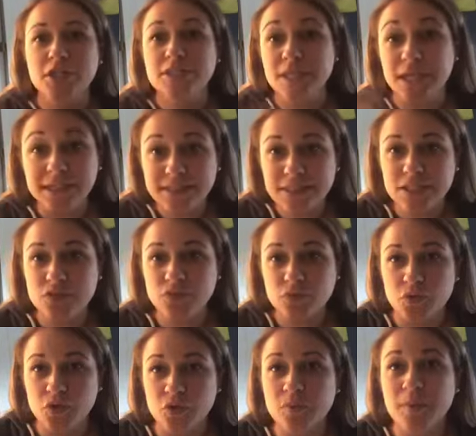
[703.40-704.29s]
dust his
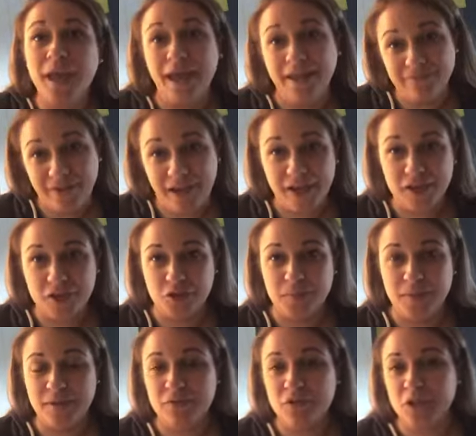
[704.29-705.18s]
room and
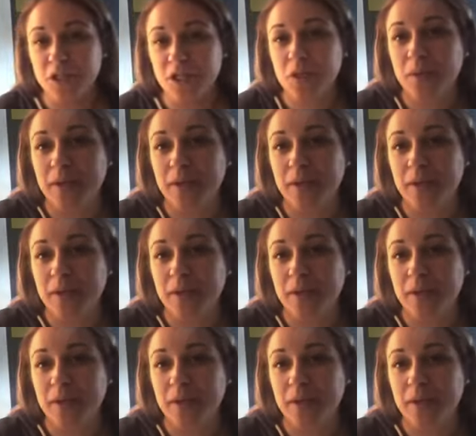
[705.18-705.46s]
vacuum it really